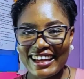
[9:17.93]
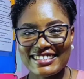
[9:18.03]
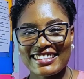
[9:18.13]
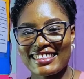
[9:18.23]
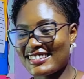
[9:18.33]

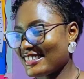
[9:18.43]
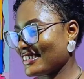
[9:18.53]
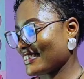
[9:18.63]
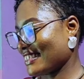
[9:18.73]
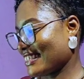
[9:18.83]
Isn't this
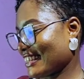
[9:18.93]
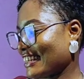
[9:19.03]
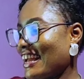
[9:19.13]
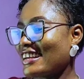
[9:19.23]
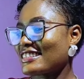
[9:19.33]

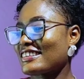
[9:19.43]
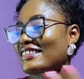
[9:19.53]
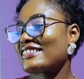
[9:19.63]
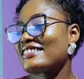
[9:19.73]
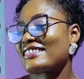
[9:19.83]
interesting? So
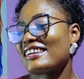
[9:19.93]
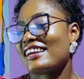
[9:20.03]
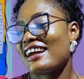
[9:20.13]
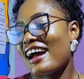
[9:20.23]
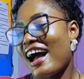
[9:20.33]
you can
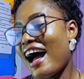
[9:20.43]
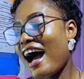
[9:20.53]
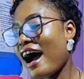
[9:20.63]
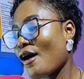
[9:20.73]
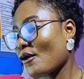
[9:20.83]
see
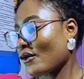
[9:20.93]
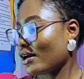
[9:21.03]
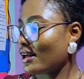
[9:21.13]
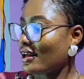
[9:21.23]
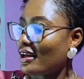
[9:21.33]

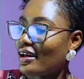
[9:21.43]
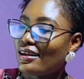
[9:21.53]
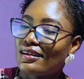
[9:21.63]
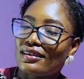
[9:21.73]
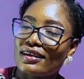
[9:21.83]
how
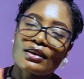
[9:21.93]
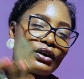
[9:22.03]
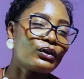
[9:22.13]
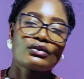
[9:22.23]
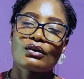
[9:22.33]
the
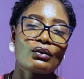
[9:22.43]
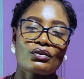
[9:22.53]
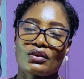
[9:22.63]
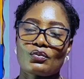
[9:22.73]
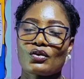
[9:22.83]

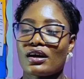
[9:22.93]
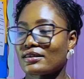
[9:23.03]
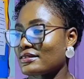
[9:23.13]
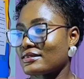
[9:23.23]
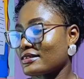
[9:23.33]
whole thing
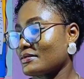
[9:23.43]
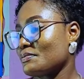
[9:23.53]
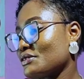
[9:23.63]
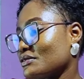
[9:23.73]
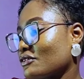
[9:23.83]
works. It's
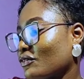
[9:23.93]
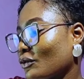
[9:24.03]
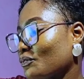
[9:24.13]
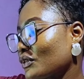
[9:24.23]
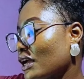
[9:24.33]

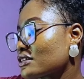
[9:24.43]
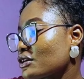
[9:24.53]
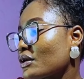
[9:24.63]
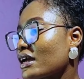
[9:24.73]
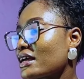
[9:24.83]
beautiful.
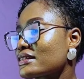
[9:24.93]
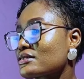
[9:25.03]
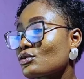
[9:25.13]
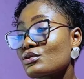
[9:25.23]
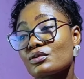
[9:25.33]
So
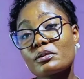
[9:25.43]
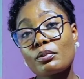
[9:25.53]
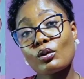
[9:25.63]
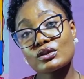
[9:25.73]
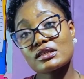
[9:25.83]
it's also
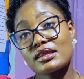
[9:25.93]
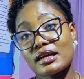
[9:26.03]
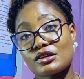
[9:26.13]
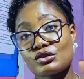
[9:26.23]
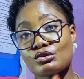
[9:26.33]
important
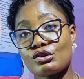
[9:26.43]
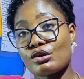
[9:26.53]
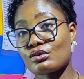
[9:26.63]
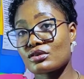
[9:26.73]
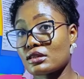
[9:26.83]
that you
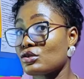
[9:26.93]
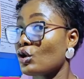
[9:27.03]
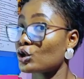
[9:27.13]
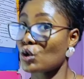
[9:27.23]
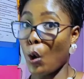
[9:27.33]
know that
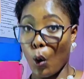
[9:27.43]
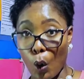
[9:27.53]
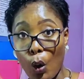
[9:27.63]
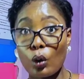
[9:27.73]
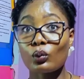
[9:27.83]
not
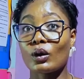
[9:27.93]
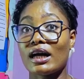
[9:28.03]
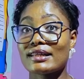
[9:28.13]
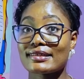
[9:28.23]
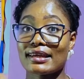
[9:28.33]
all
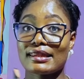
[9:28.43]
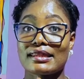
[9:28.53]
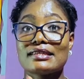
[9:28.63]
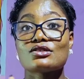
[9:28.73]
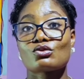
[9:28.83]
words in
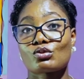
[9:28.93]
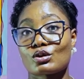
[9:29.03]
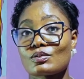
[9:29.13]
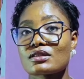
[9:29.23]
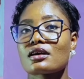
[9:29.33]
these
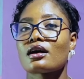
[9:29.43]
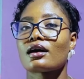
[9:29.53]
groups